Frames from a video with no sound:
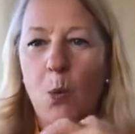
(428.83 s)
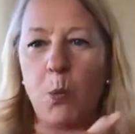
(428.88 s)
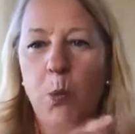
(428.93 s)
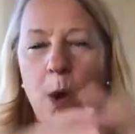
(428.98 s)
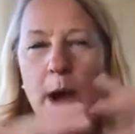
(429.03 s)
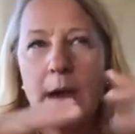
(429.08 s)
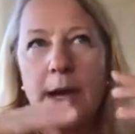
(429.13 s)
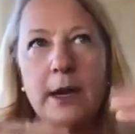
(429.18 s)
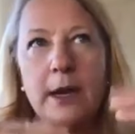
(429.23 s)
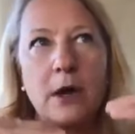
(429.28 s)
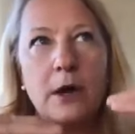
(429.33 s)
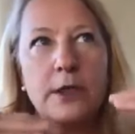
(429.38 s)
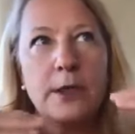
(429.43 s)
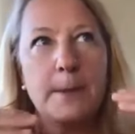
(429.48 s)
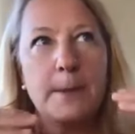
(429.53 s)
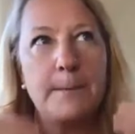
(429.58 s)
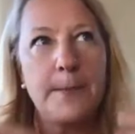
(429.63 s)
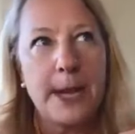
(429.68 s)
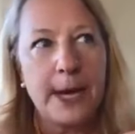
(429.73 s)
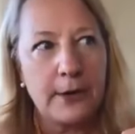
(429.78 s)
What are the
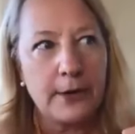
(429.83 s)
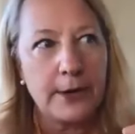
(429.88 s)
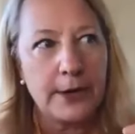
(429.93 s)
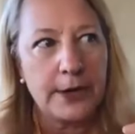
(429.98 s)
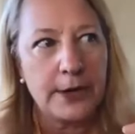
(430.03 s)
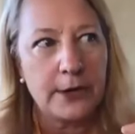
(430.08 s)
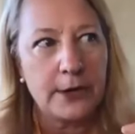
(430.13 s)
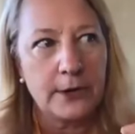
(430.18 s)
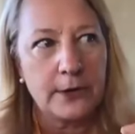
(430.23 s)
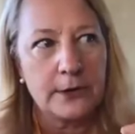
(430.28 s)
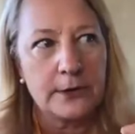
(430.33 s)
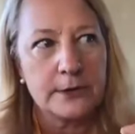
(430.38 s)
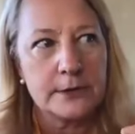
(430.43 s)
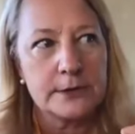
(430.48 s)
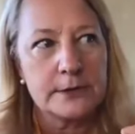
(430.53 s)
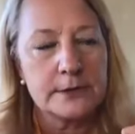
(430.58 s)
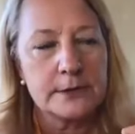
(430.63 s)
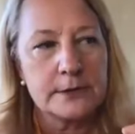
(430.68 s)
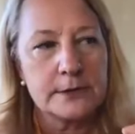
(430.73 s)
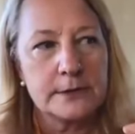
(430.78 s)

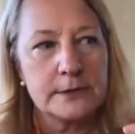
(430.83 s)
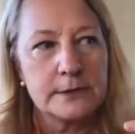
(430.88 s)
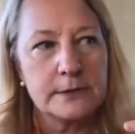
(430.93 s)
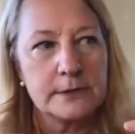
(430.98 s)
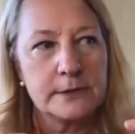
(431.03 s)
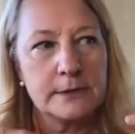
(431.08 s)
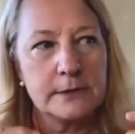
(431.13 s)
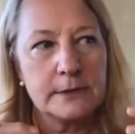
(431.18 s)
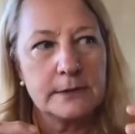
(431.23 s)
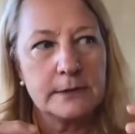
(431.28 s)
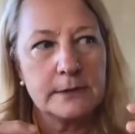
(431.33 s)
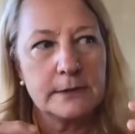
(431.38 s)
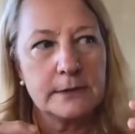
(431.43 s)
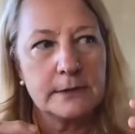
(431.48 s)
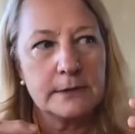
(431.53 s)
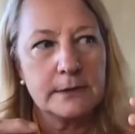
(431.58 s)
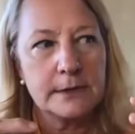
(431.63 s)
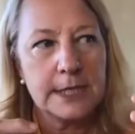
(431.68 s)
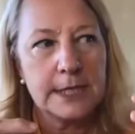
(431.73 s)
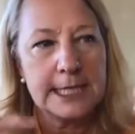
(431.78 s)
barriers?
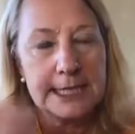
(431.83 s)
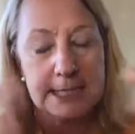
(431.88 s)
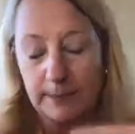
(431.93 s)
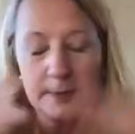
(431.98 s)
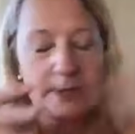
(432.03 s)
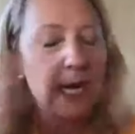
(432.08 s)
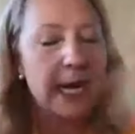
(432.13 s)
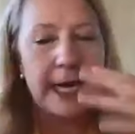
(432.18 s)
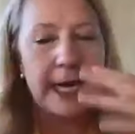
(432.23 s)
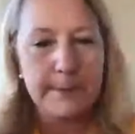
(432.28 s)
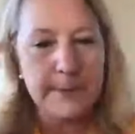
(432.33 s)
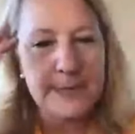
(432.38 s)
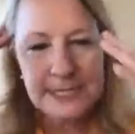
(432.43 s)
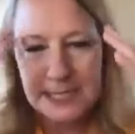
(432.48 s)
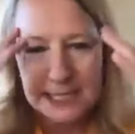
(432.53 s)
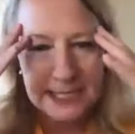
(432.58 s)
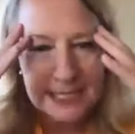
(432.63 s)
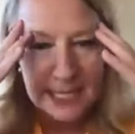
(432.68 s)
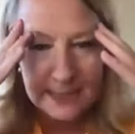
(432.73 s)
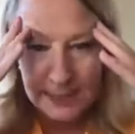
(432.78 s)
Is it kind of
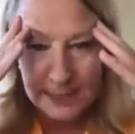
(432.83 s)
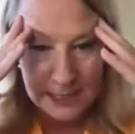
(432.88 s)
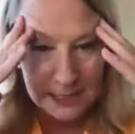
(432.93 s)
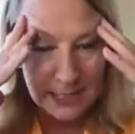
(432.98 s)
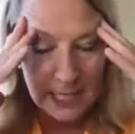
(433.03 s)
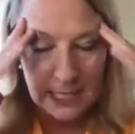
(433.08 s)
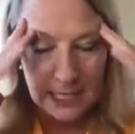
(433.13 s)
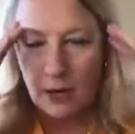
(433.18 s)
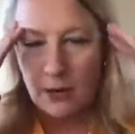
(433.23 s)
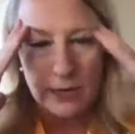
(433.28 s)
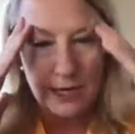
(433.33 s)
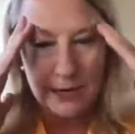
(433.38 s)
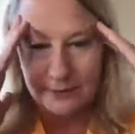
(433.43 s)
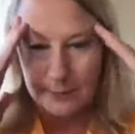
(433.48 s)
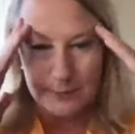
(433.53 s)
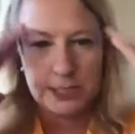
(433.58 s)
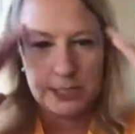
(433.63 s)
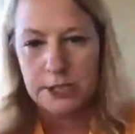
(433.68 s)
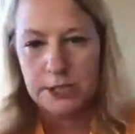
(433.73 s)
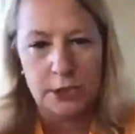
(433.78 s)
misconceptions like, oh, you have to
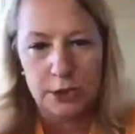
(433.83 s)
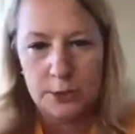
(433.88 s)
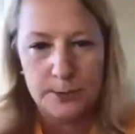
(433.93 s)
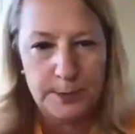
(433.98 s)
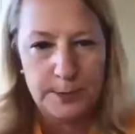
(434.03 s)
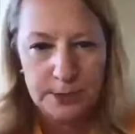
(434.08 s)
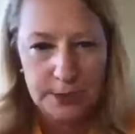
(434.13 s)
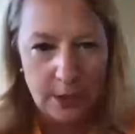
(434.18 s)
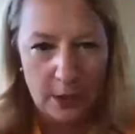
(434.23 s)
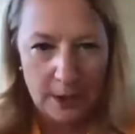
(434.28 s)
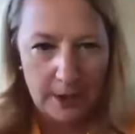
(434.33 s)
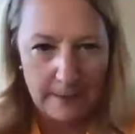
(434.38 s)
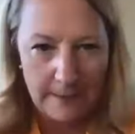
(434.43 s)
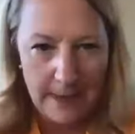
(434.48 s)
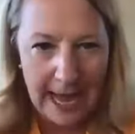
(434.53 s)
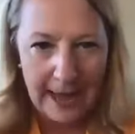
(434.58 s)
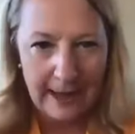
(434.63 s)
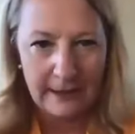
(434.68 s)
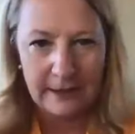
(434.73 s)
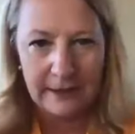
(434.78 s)
be just a superstar at
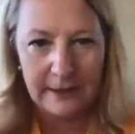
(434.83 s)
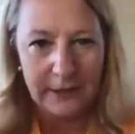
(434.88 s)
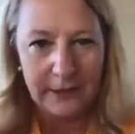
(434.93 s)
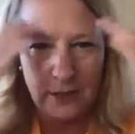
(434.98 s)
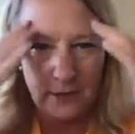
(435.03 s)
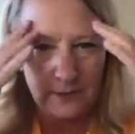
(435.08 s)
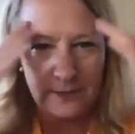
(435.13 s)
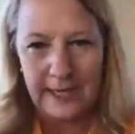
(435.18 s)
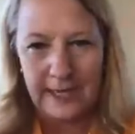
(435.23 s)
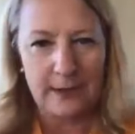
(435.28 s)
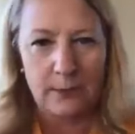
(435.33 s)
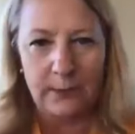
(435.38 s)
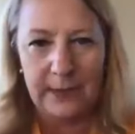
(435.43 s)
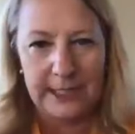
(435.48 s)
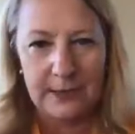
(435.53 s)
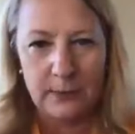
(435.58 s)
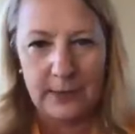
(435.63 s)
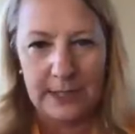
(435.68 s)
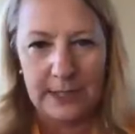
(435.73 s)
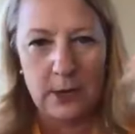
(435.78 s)
math, you know, and like
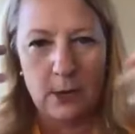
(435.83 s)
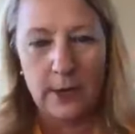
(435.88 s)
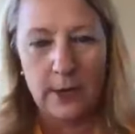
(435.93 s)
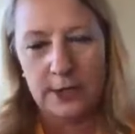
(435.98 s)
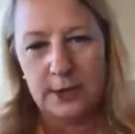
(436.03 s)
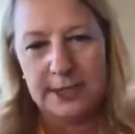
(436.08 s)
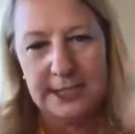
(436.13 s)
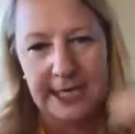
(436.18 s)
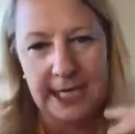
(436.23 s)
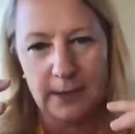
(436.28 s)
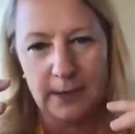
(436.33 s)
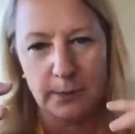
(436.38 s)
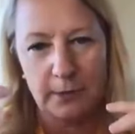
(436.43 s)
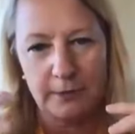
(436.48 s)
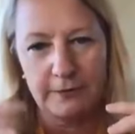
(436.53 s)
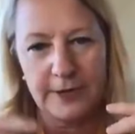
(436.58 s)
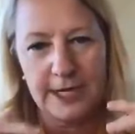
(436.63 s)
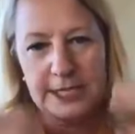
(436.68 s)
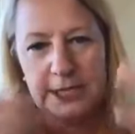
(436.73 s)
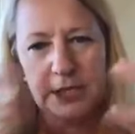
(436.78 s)
we don't understand the
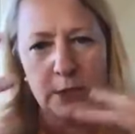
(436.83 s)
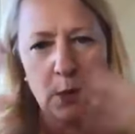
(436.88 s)
profession?